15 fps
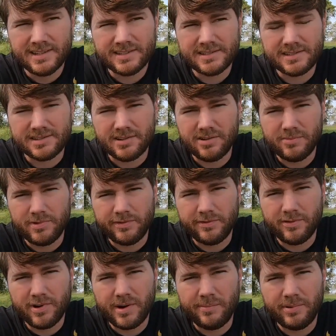So
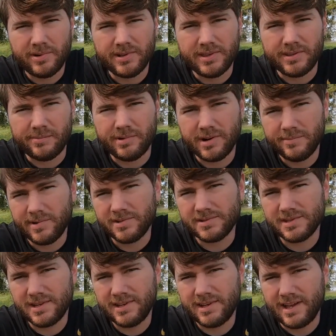before I put the
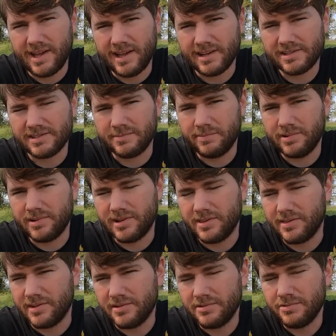Brembos on, I actually put
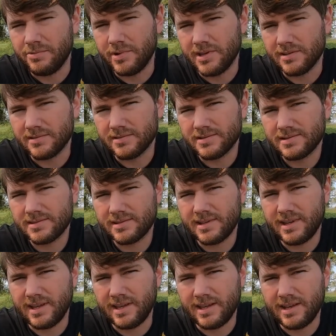on the new wheels,
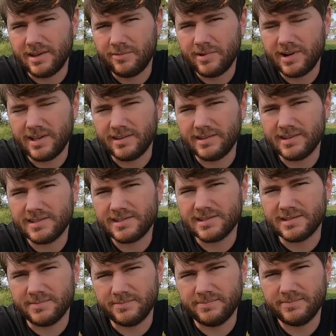and I went out and did
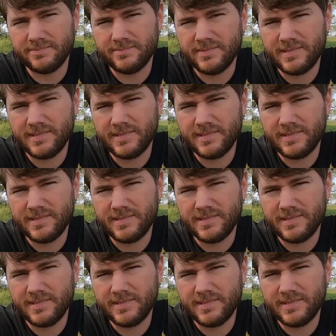some